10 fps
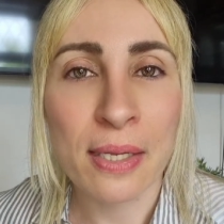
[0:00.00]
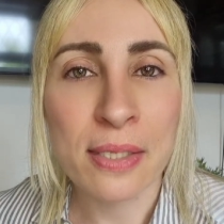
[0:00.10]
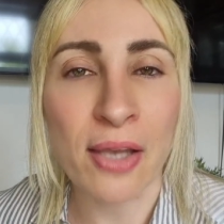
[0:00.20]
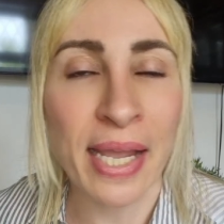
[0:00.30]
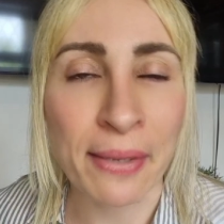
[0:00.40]

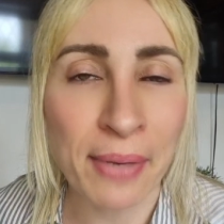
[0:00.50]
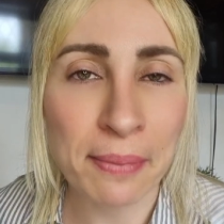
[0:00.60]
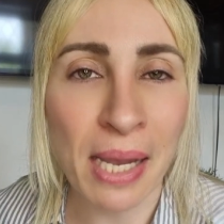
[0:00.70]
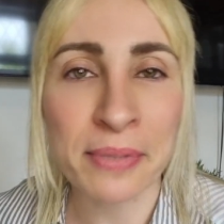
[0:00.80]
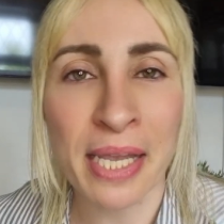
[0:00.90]
So
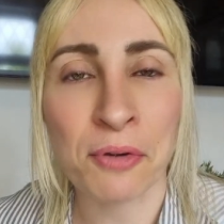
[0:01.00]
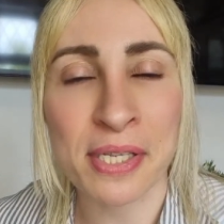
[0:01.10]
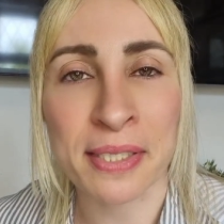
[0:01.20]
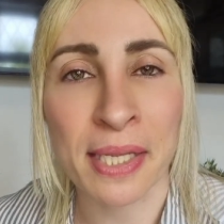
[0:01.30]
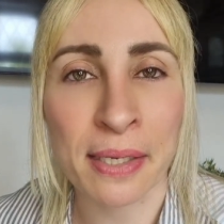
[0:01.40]
anyway, I'm
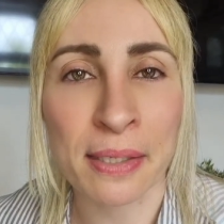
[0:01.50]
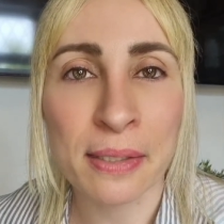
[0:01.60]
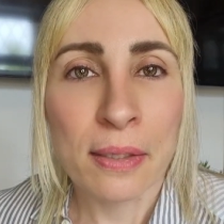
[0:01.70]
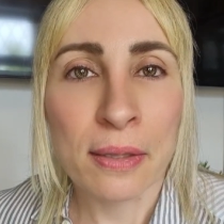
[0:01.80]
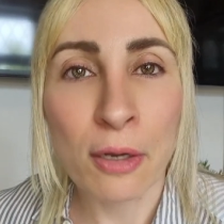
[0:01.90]
digressing here.
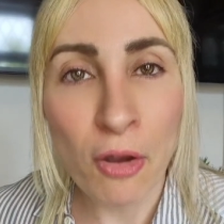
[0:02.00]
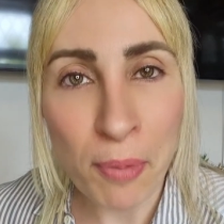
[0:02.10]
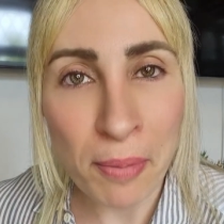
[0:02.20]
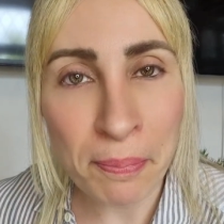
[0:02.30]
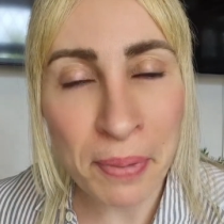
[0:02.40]
The love
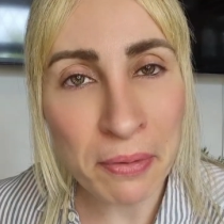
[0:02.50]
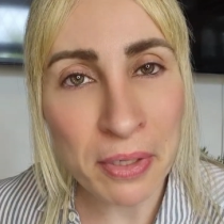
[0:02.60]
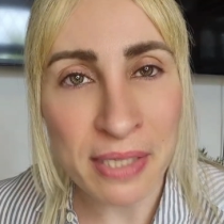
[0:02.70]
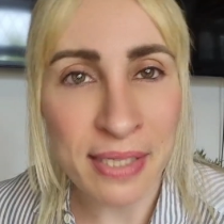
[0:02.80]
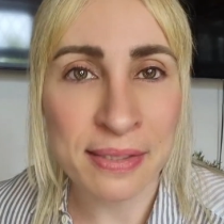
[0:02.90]
bombing
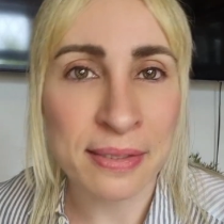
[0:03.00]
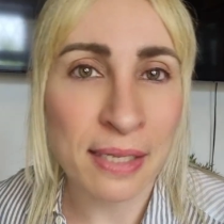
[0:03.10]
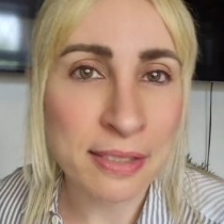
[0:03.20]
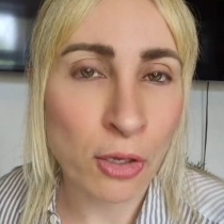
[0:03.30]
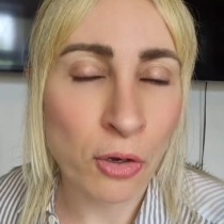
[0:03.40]
period doesn't
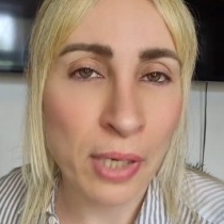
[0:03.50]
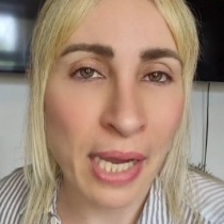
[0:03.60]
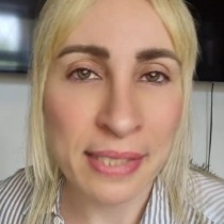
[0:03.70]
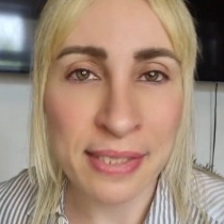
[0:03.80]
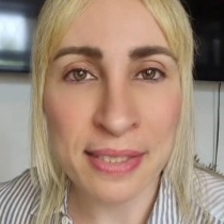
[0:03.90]
last long.
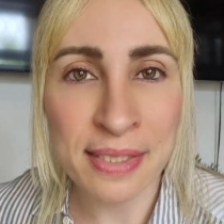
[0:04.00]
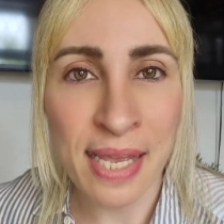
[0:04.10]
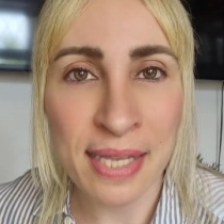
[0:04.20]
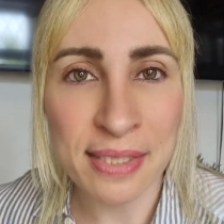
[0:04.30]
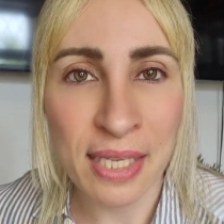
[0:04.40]
And as I
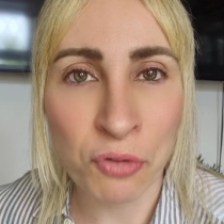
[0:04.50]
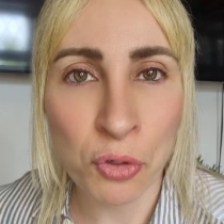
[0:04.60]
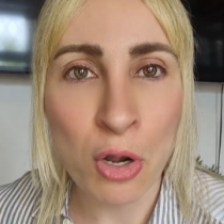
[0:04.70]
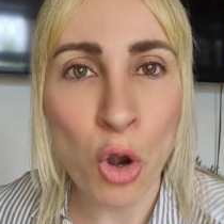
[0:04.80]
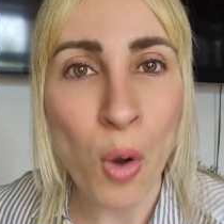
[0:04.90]
said, if
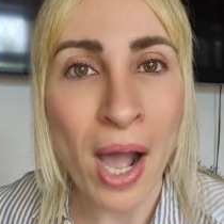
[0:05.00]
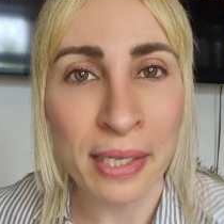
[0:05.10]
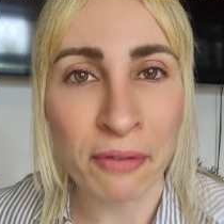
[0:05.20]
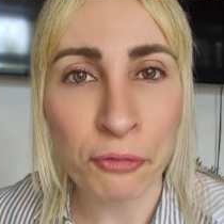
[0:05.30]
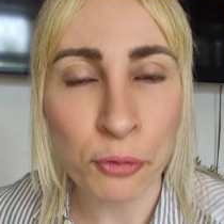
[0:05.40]
you're
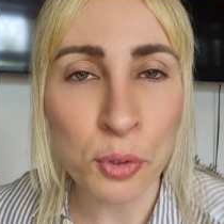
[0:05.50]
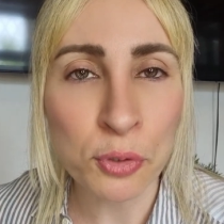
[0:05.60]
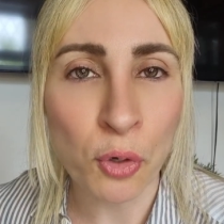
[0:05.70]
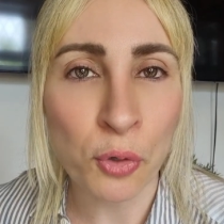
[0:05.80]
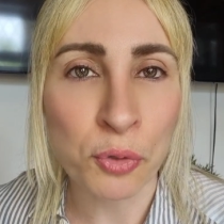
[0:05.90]
low-hanging
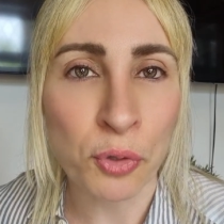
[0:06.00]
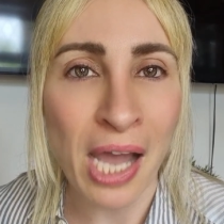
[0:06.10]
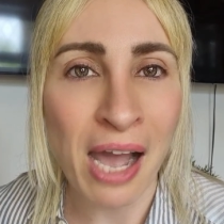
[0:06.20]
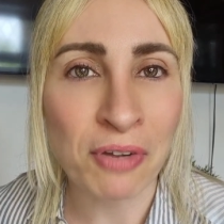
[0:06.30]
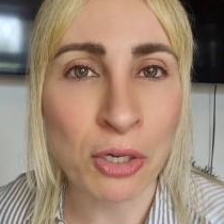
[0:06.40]
fruit or you don't
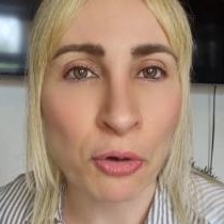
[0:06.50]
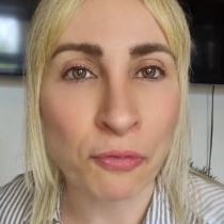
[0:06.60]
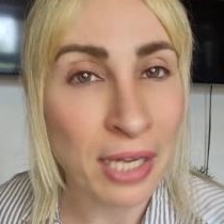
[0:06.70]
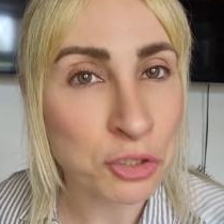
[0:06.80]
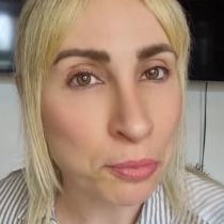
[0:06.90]
have a lot
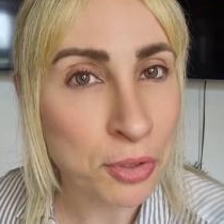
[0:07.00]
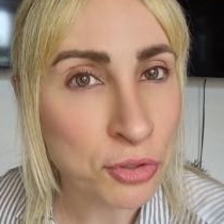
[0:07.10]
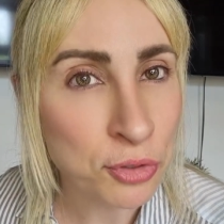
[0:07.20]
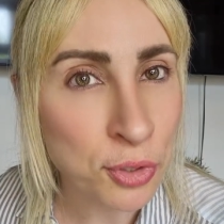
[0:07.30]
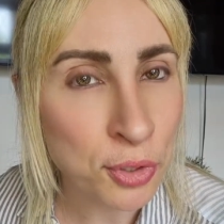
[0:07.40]
of
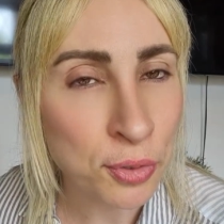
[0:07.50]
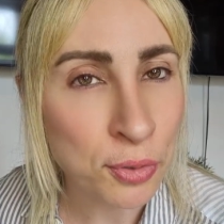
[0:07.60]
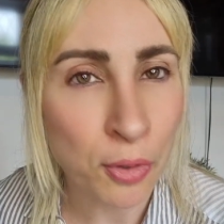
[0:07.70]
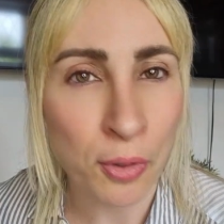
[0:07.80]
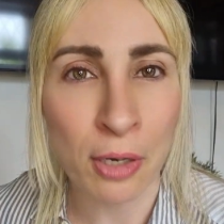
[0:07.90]
attributes to
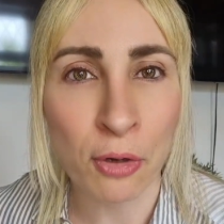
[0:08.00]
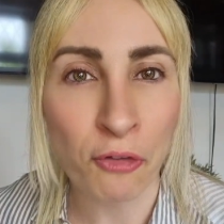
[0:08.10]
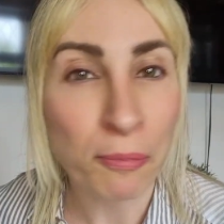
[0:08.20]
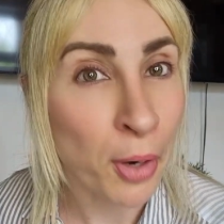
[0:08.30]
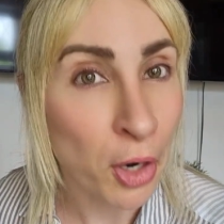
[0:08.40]
you or a lot
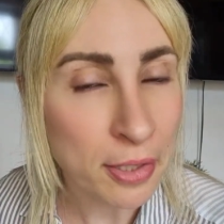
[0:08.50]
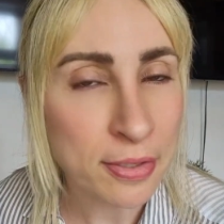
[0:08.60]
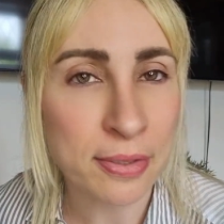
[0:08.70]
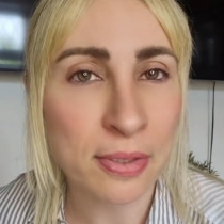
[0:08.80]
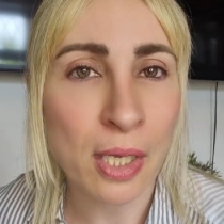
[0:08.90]
of
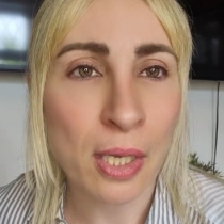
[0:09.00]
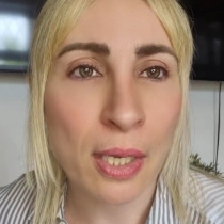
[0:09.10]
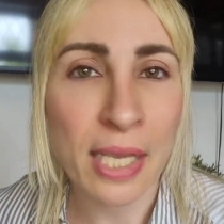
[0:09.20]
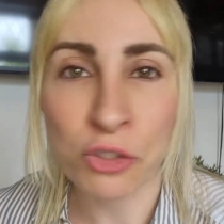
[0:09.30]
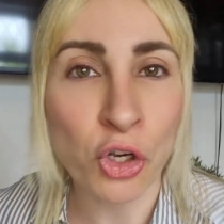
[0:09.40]
perks,
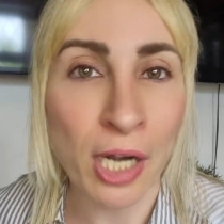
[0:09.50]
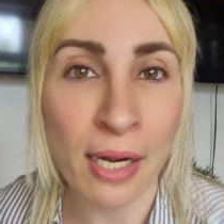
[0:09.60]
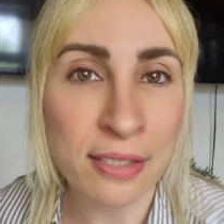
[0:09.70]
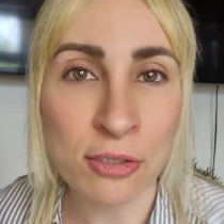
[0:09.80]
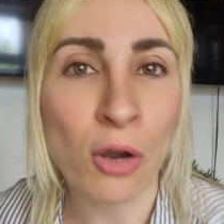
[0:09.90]
it's not going to
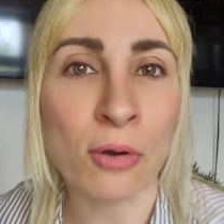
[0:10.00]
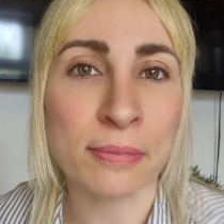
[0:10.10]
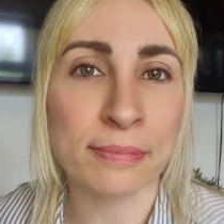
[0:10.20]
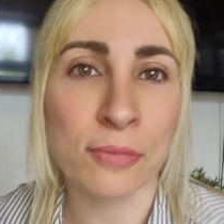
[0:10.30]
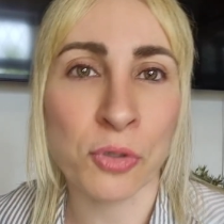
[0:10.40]
last
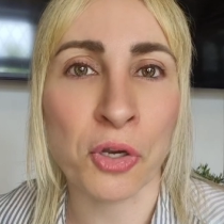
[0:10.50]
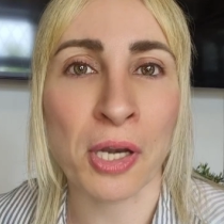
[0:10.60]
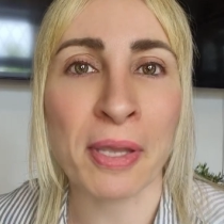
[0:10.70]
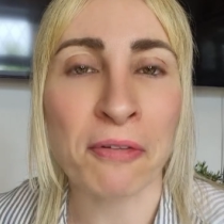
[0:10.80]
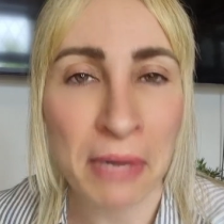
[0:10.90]
long. You're going
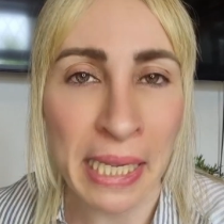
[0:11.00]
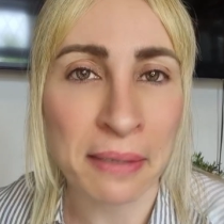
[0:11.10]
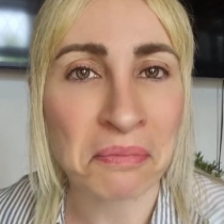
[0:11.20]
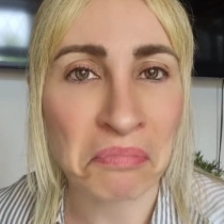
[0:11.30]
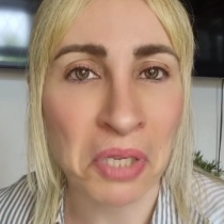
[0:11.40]
to be a
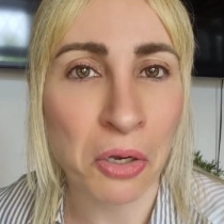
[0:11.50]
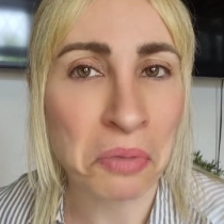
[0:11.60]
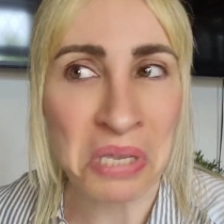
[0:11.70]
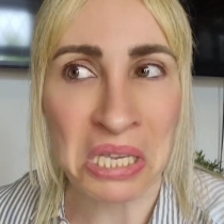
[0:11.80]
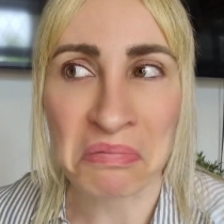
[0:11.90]
fling.
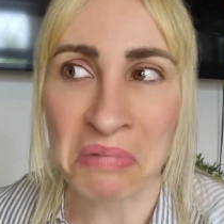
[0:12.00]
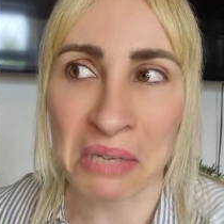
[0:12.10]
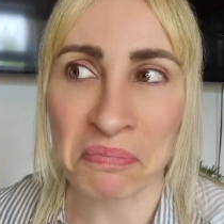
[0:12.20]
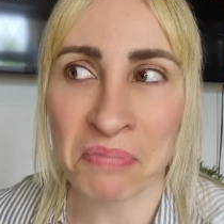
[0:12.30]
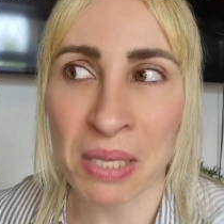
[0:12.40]
It'd be
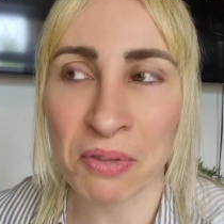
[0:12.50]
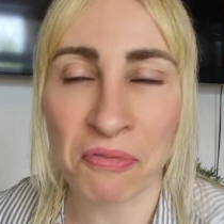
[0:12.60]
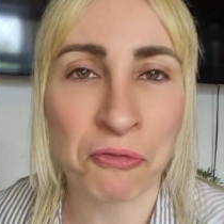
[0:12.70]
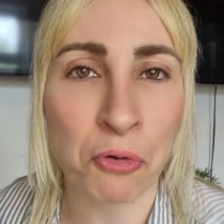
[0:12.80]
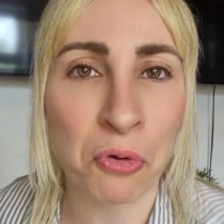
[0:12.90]
maybe
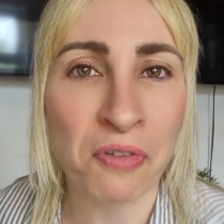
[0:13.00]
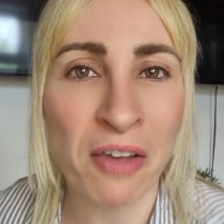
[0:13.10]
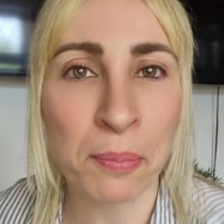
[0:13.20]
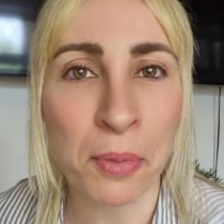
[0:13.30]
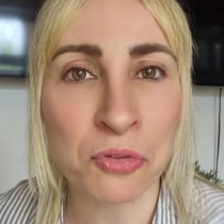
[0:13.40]
4 or
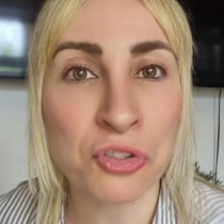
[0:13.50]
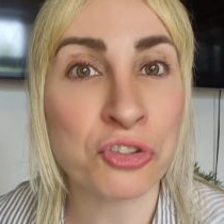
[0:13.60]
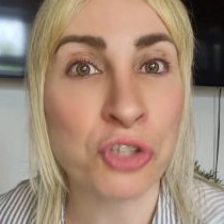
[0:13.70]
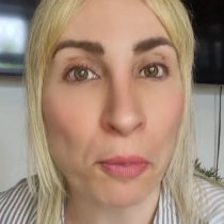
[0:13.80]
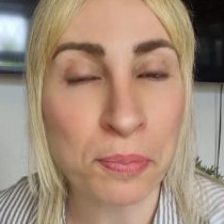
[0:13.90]
5 months
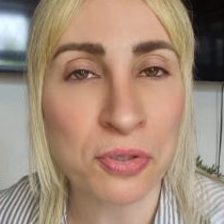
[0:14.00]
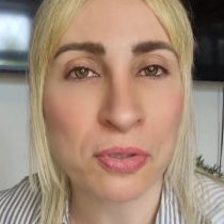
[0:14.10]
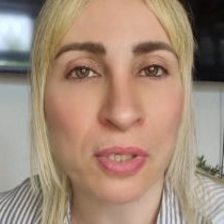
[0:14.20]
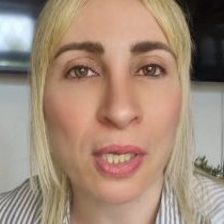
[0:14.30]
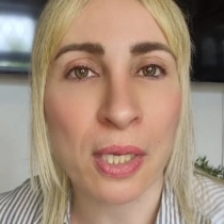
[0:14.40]

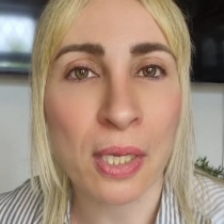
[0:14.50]
tops.